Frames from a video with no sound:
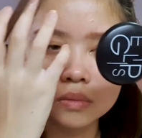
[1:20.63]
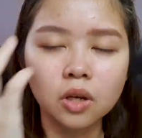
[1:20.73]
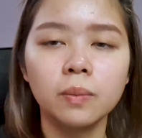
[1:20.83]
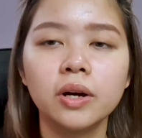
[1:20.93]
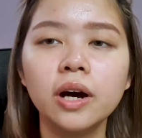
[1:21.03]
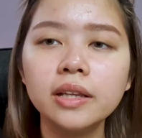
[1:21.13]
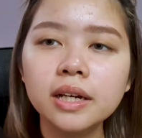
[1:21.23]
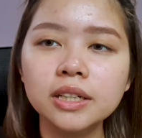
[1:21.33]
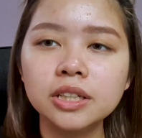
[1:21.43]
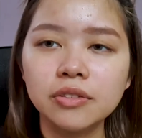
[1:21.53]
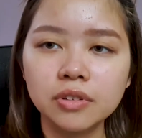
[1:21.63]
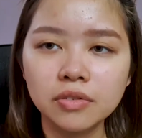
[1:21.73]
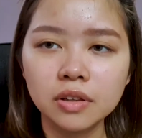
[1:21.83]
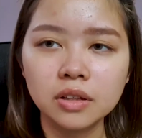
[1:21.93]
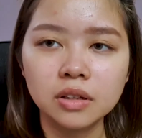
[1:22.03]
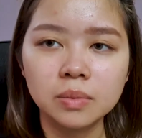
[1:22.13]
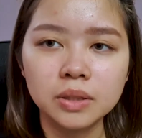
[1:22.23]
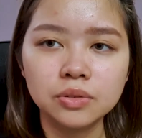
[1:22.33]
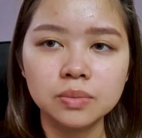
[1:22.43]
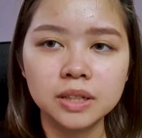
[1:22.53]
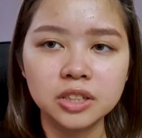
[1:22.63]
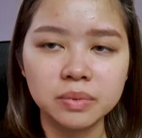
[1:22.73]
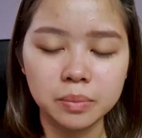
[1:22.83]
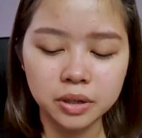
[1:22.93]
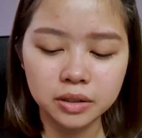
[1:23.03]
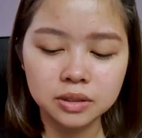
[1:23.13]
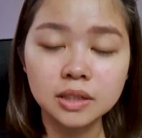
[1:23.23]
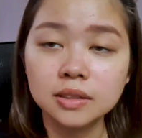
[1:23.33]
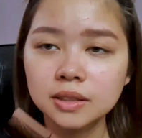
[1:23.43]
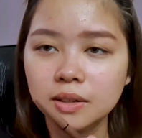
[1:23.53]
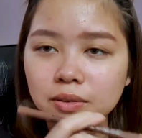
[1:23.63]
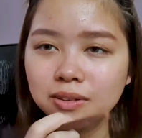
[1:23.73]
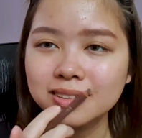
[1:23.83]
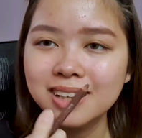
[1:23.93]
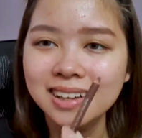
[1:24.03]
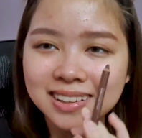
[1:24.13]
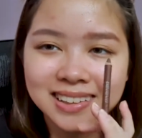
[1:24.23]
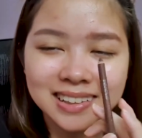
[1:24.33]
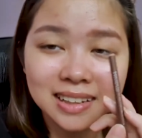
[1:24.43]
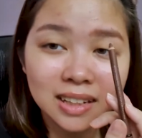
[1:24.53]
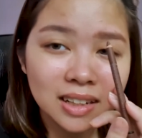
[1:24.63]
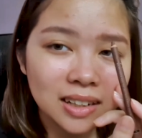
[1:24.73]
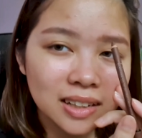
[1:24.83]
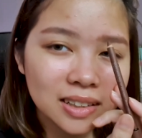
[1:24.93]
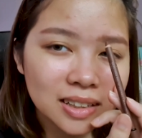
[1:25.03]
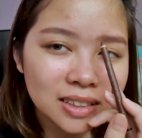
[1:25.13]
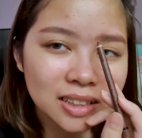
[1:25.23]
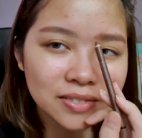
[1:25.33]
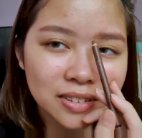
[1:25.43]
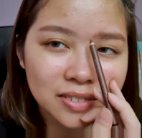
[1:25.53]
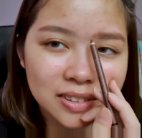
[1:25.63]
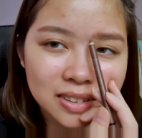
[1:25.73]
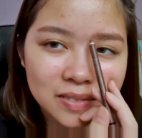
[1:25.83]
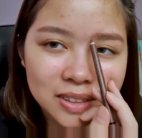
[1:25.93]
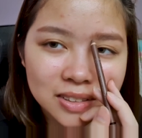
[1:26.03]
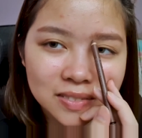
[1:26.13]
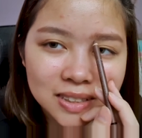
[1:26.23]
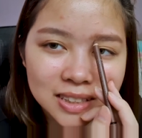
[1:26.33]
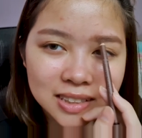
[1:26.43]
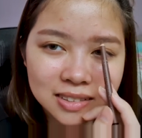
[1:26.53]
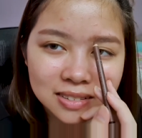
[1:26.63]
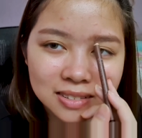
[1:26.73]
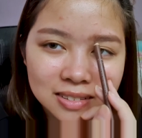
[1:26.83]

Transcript: My god, I think I shaved off a little bit too much of my brows, because now look. I think I shaved off a little bit too much, because look.